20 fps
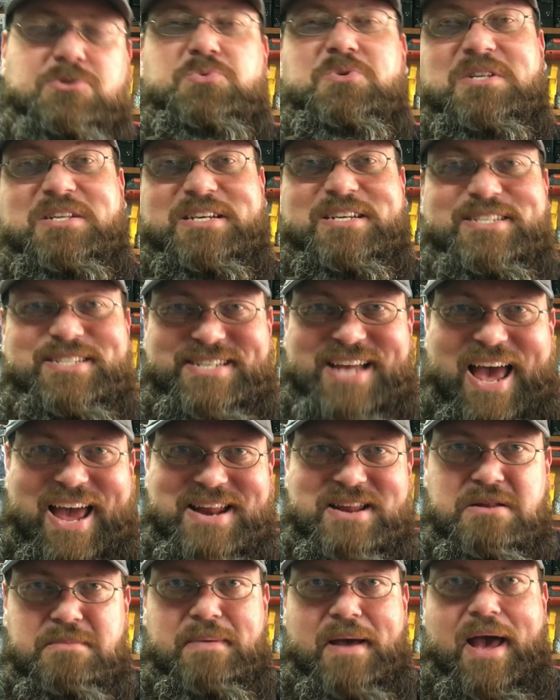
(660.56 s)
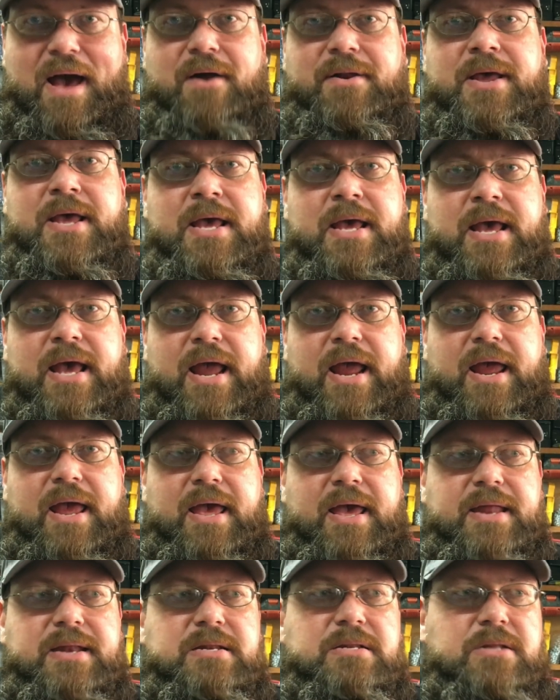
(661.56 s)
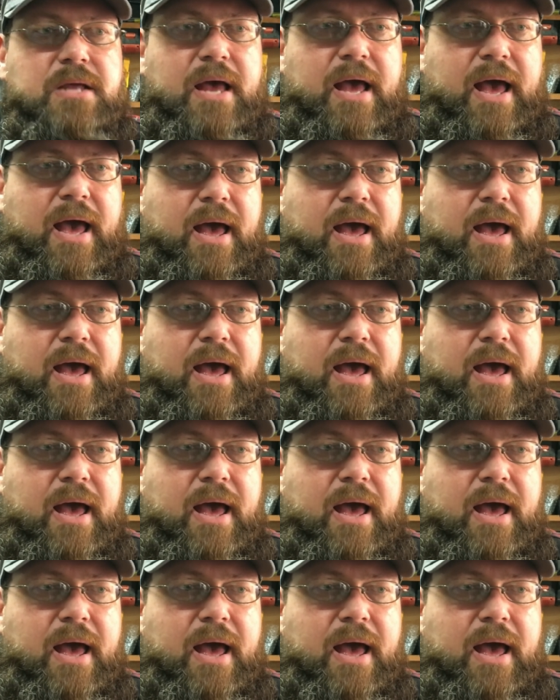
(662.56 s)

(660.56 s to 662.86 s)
really excited about, and